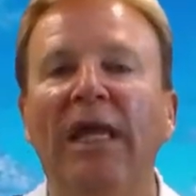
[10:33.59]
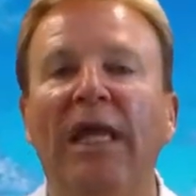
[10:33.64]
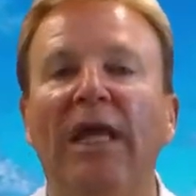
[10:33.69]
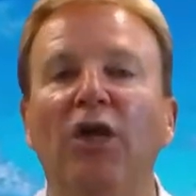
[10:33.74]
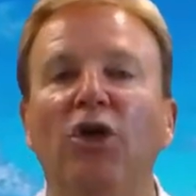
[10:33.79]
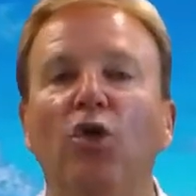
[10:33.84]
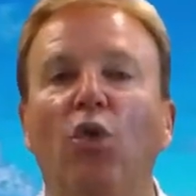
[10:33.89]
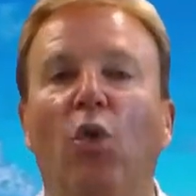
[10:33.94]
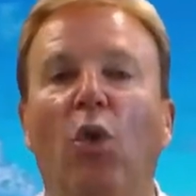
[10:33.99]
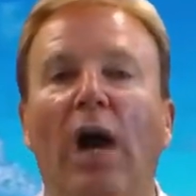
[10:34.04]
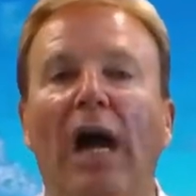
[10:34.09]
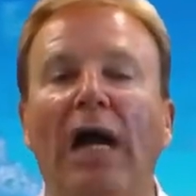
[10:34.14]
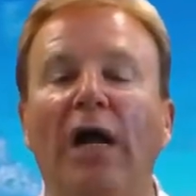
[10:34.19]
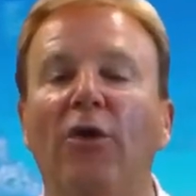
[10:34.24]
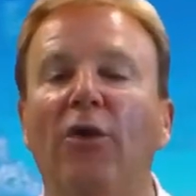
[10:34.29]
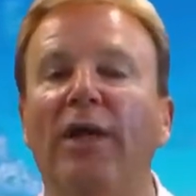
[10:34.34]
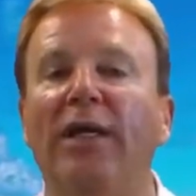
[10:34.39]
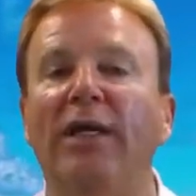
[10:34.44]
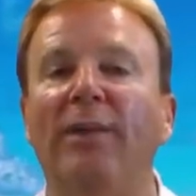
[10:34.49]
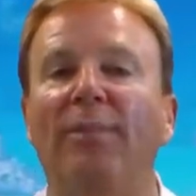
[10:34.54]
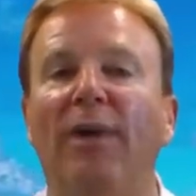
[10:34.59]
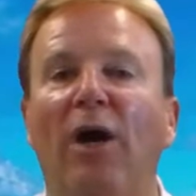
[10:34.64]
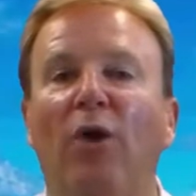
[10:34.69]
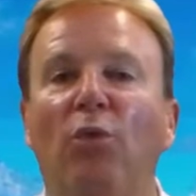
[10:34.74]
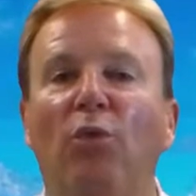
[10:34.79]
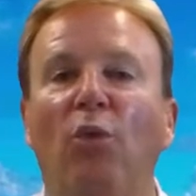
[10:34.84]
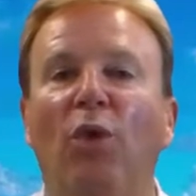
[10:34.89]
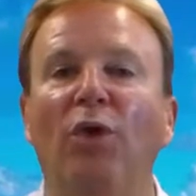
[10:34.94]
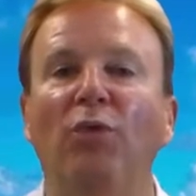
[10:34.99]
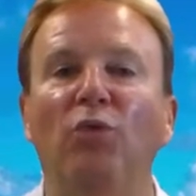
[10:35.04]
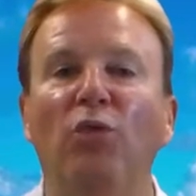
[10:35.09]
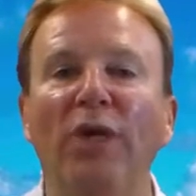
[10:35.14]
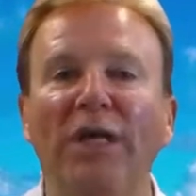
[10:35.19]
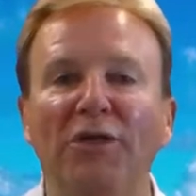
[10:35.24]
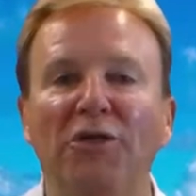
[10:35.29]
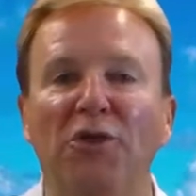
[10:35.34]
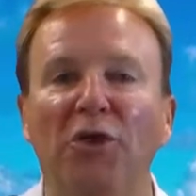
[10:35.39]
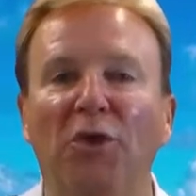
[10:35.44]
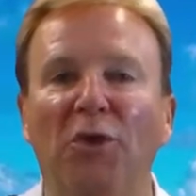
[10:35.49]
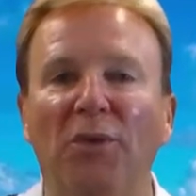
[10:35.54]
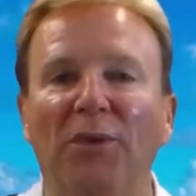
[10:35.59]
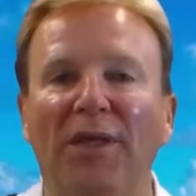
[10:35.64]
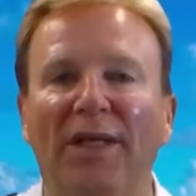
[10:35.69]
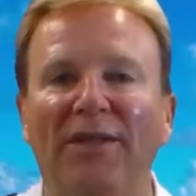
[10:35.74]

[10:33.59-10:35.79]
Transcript: inquiring about what we do.